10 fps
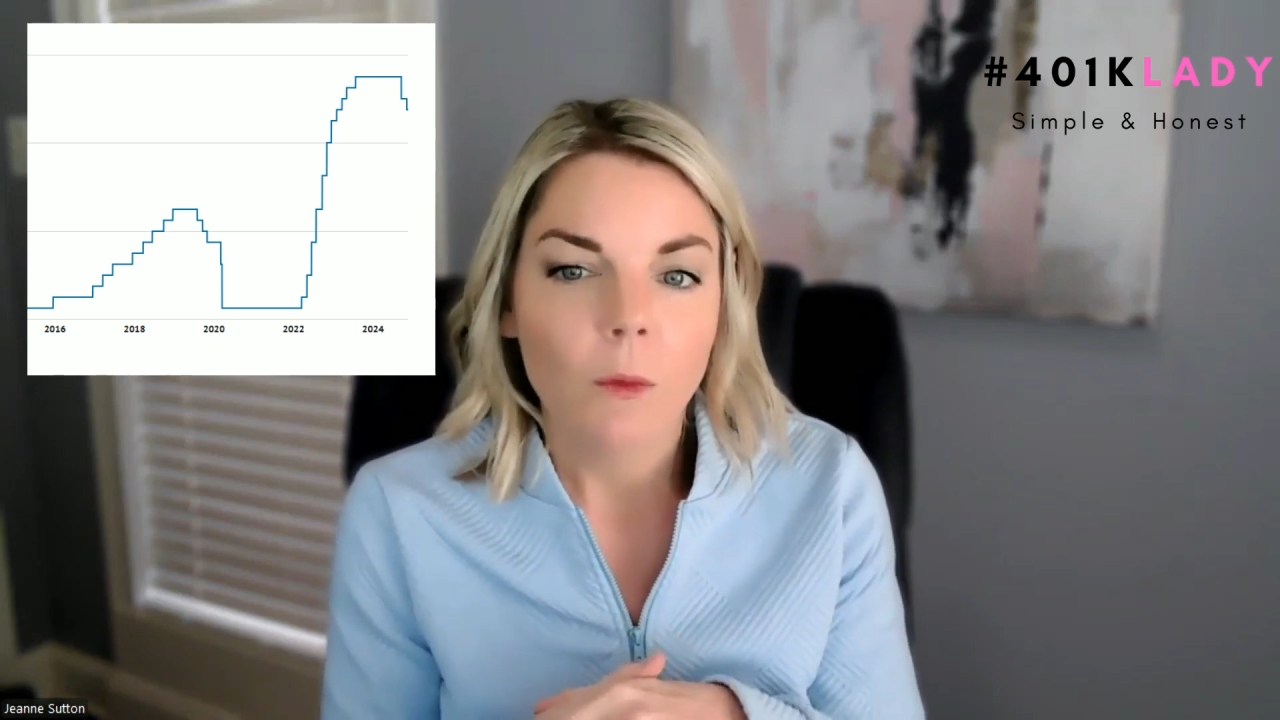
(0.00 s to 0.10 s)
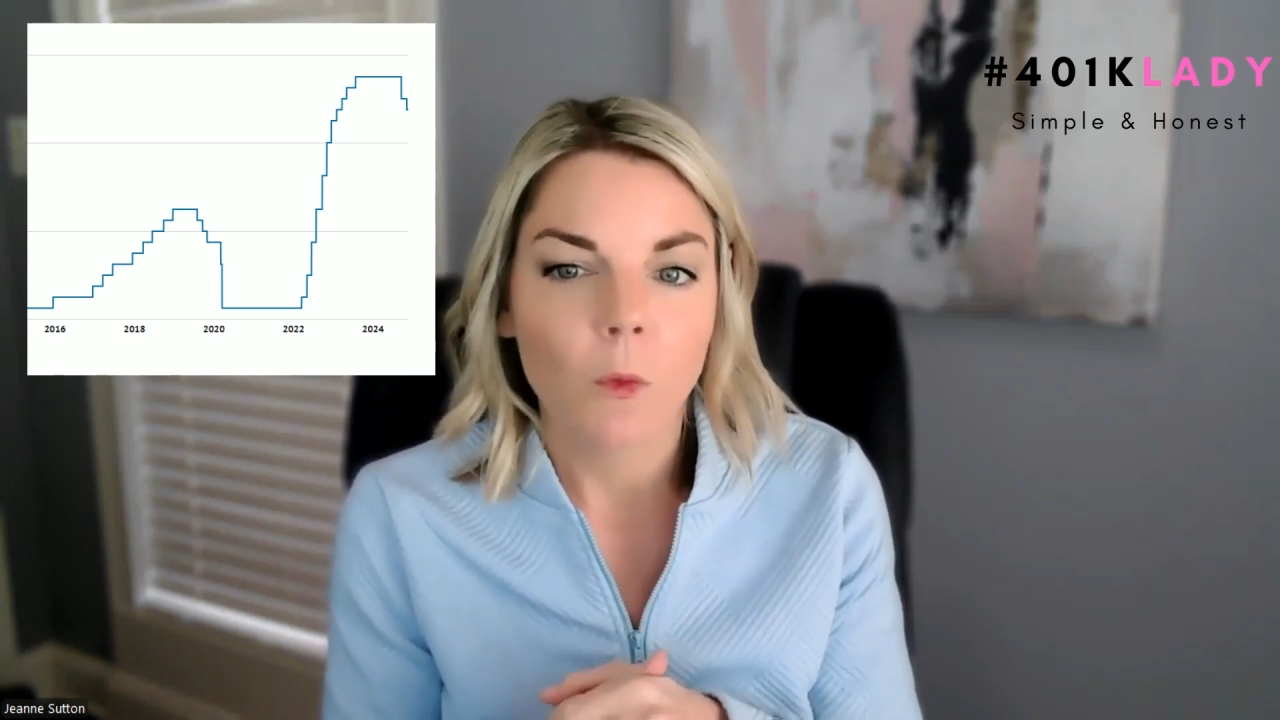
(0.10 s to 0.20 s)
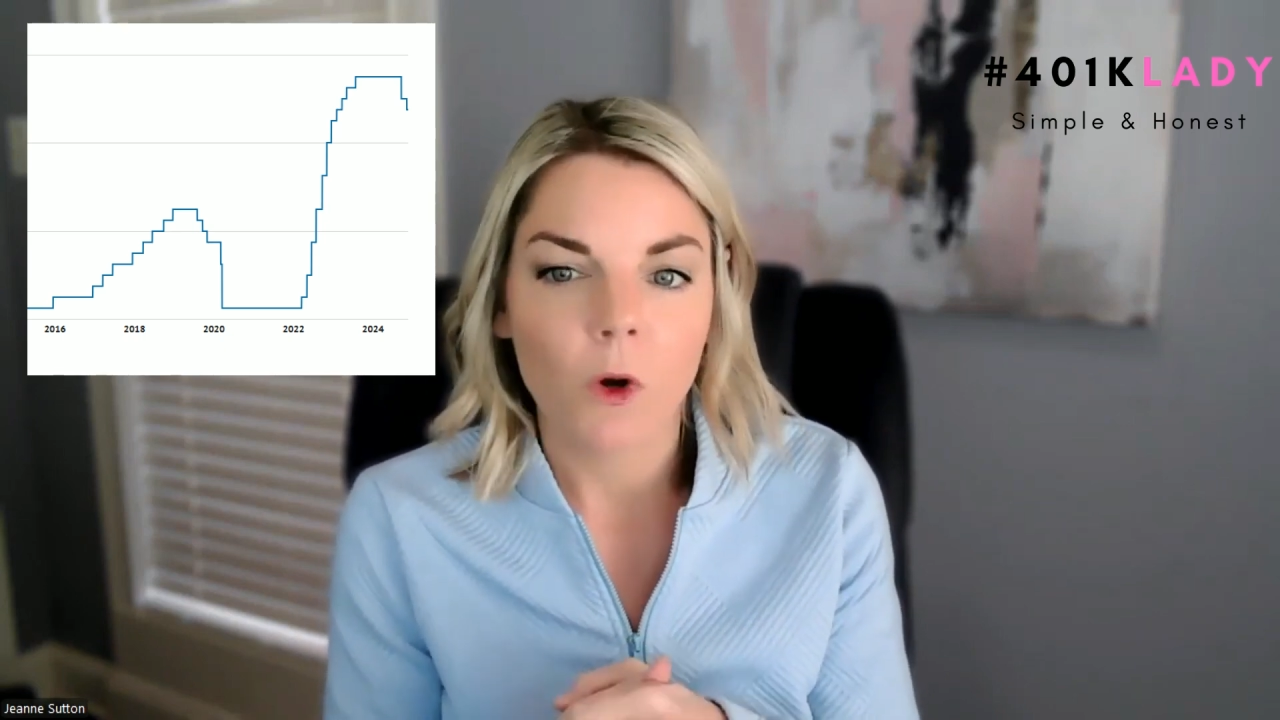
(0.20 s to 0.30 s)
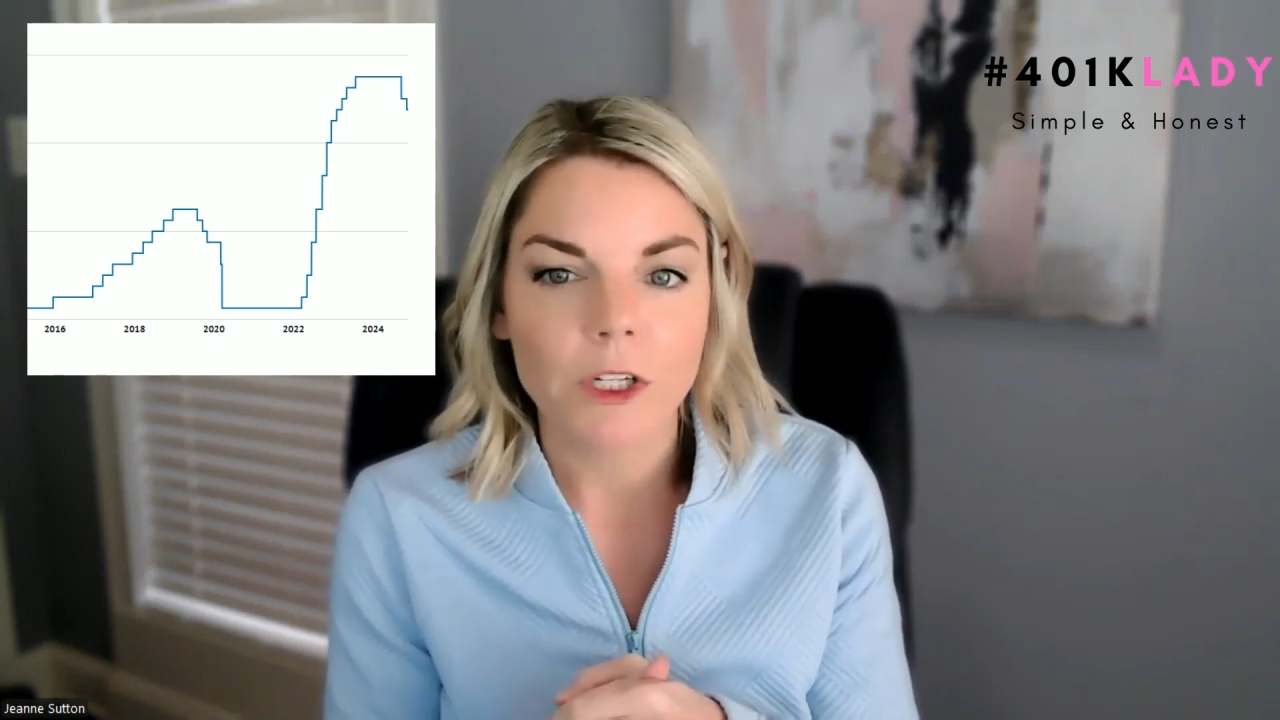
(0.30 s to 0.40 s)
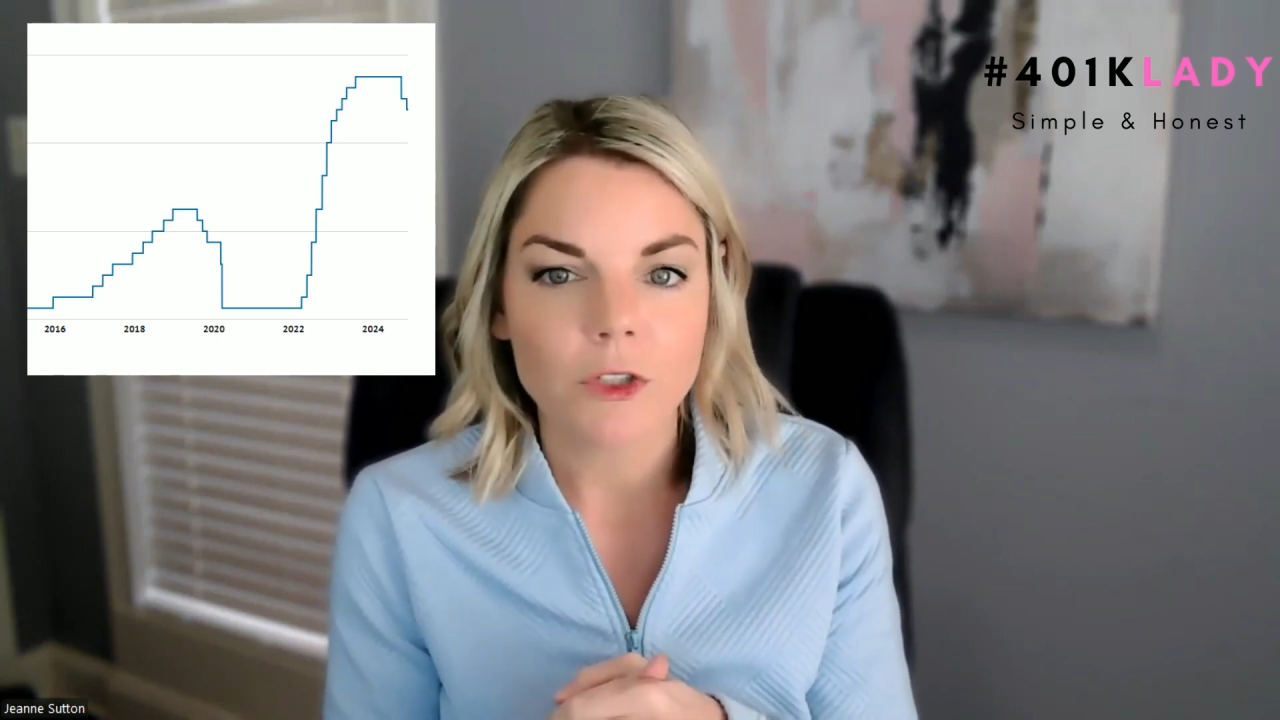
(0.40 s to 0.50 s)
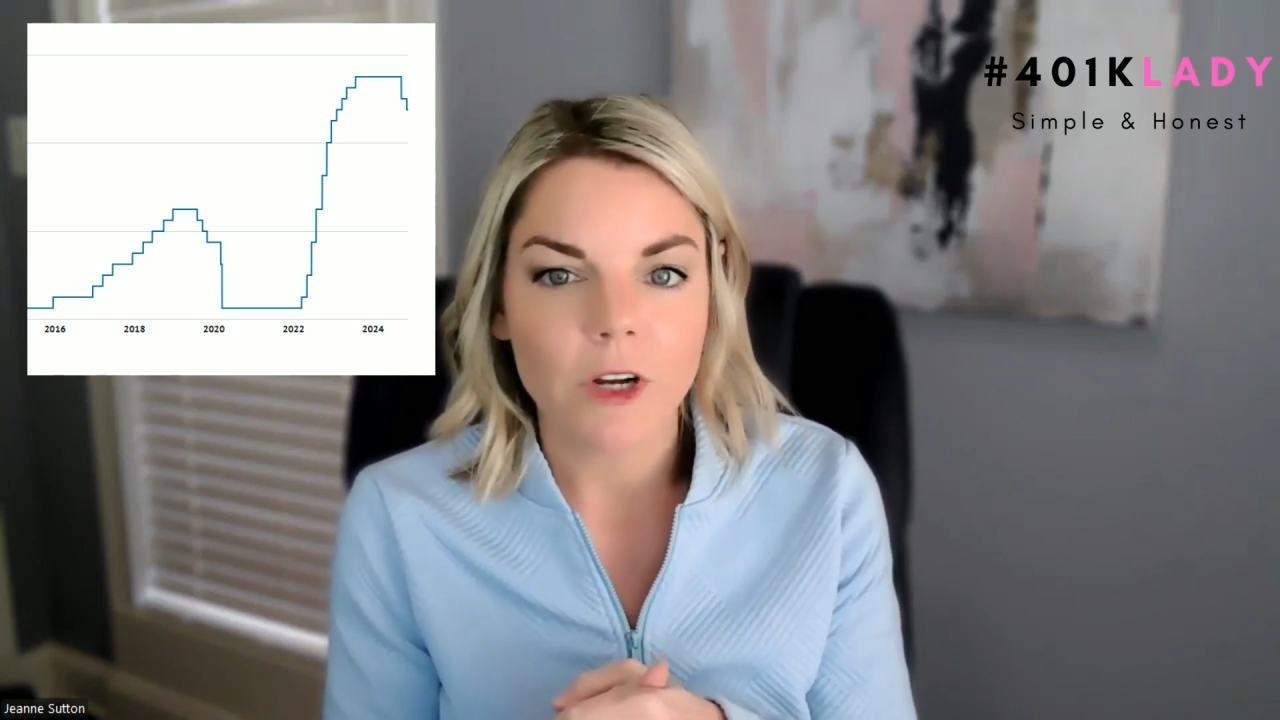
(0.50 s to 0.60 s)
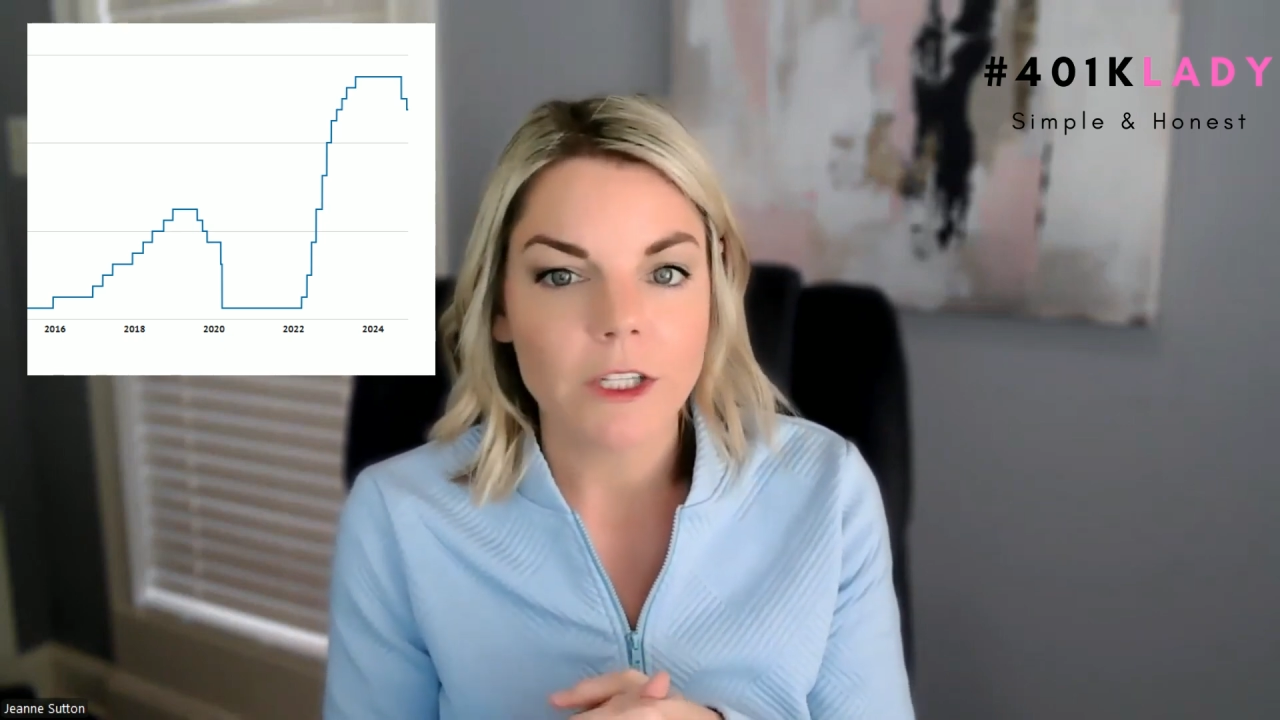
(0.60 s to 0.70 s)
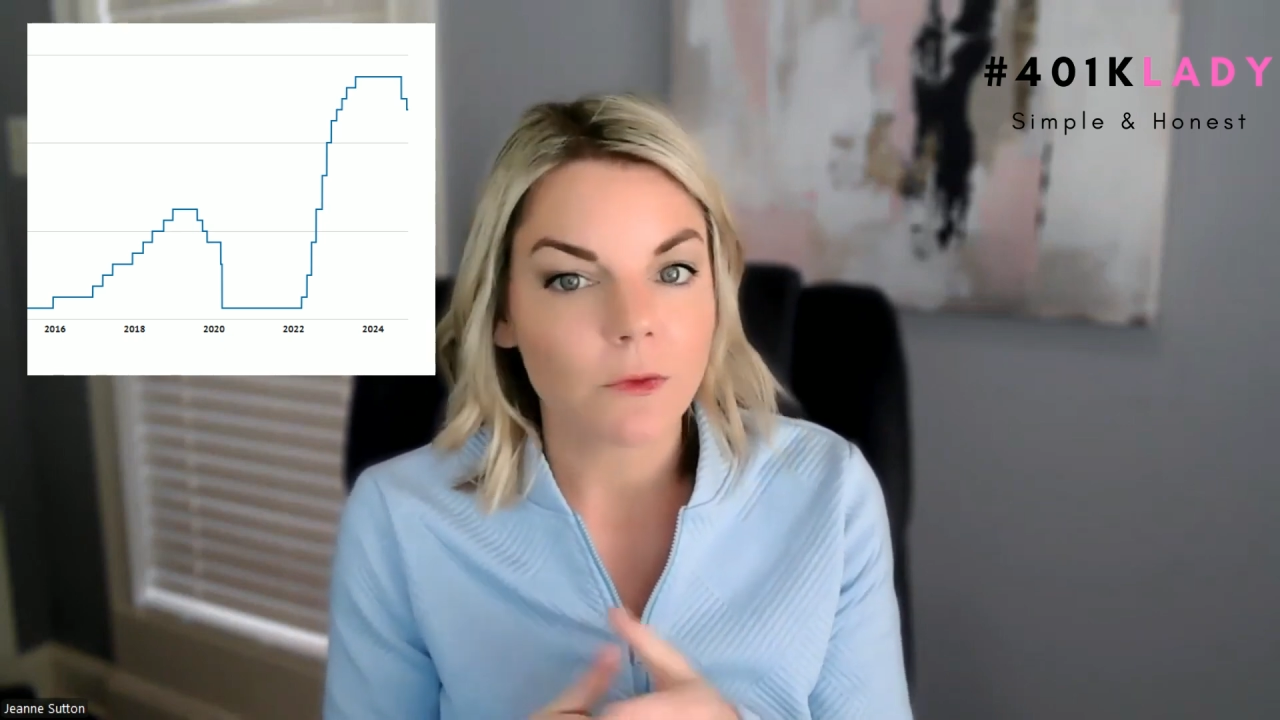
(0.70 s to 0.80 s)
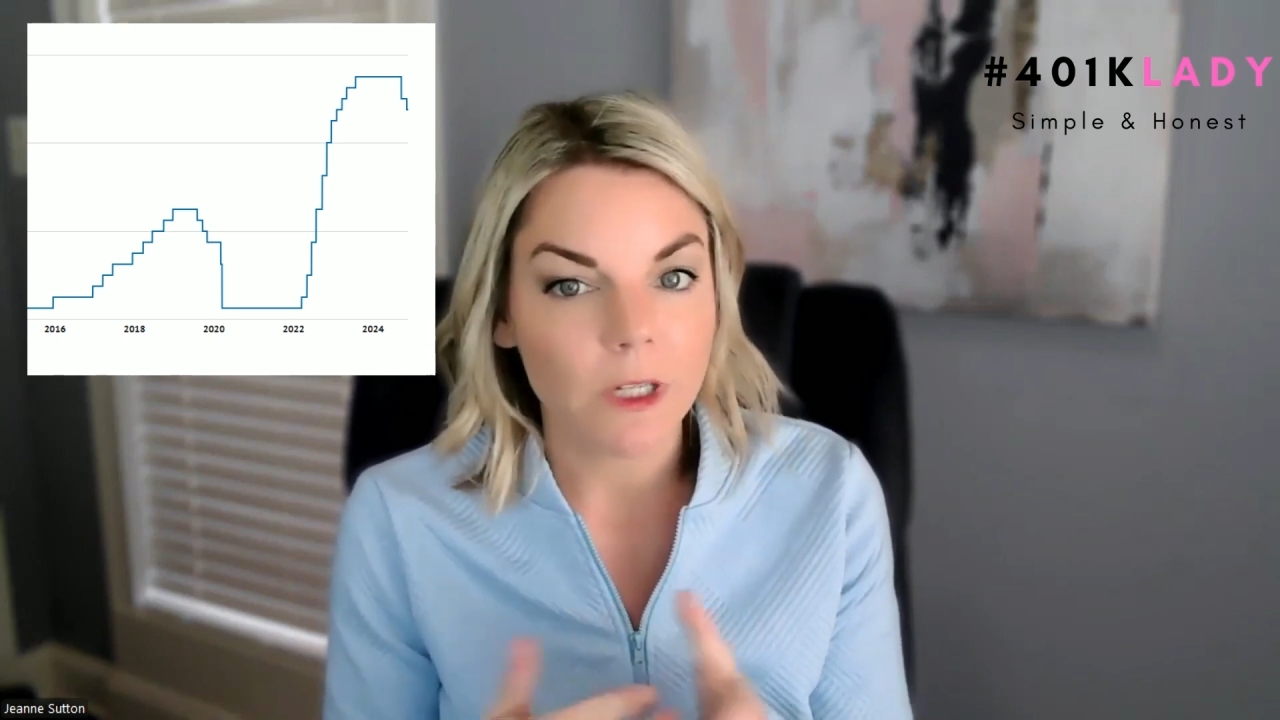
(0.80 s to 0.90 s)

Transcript: Mortgage rates